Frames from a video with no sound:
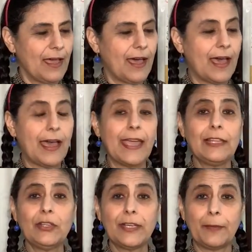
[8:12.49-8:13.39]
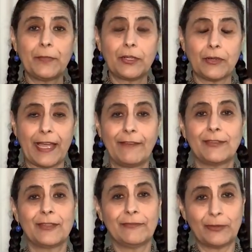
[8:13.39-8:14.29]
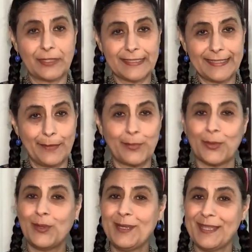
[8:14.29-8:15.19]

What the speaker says: I look up the craft. For example,